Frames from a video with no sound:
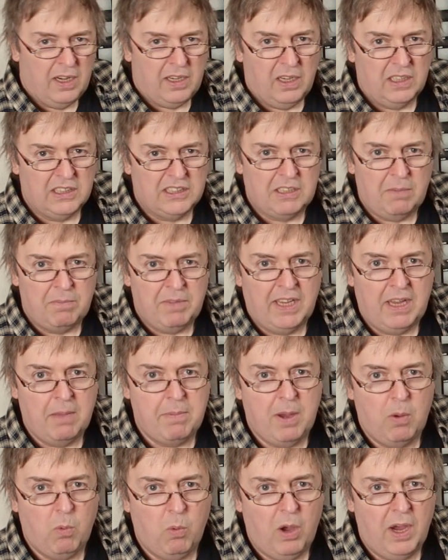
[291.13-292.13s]
I'd like something
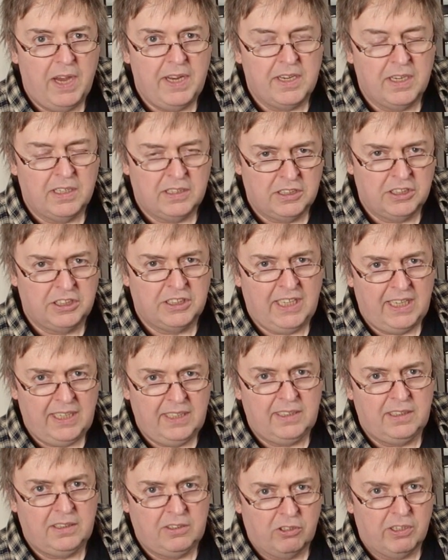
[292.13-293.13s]
a bit wider to
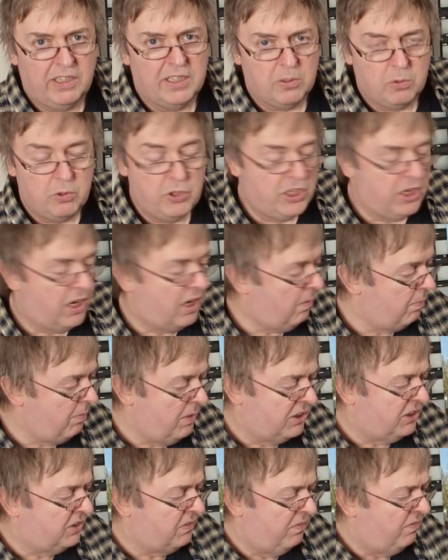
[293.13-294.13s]
see critical
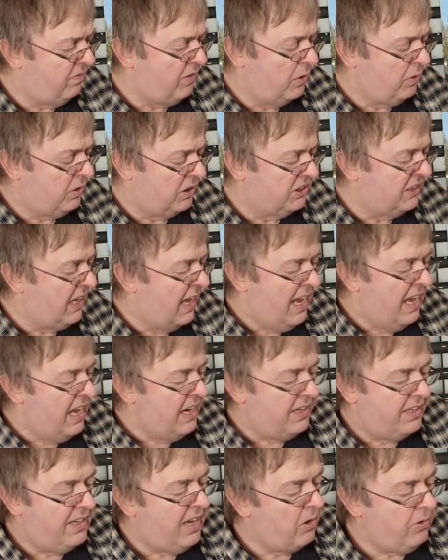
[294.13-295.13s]
sharpness and focus.
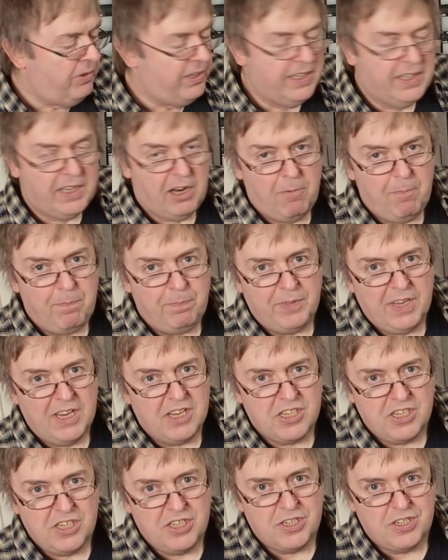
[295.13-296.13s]
No, you don't.
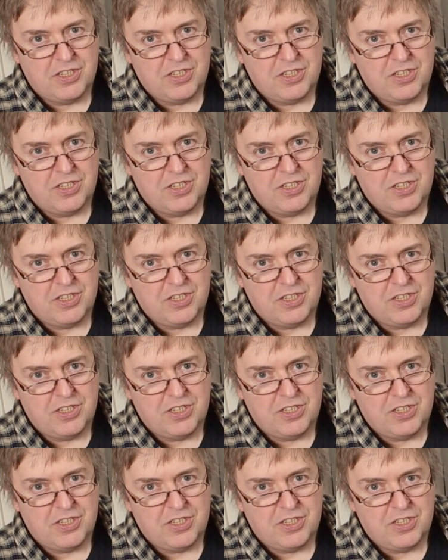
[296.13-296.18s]
This